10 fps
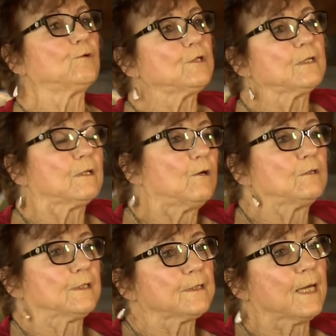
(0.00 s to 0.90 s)
food
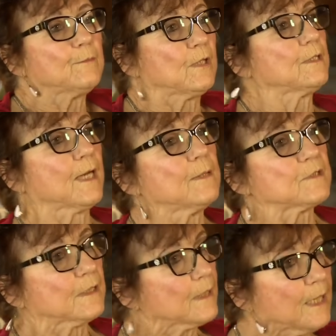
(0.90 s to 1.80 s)
all the time, three
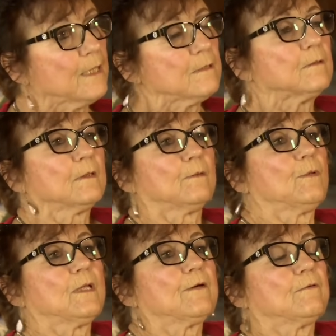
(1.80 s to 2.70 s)
times a day.
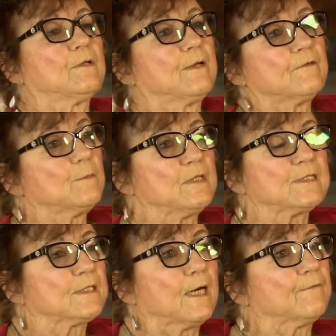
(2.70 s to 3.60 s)
We, ne- we never
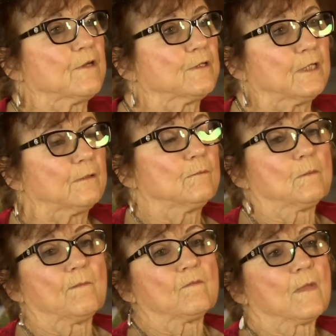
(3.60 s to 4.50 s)
been starving
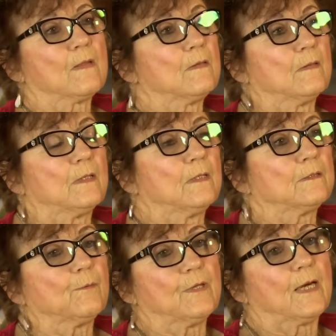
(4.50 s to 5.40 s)
there. Uh,
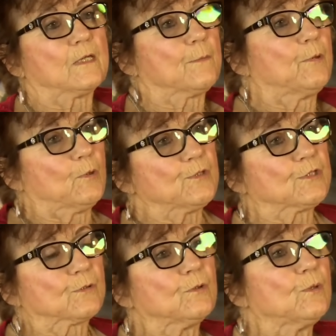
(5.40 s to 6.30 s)
and we had a
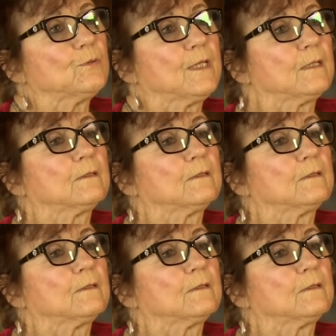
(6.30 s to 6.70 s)
Polish school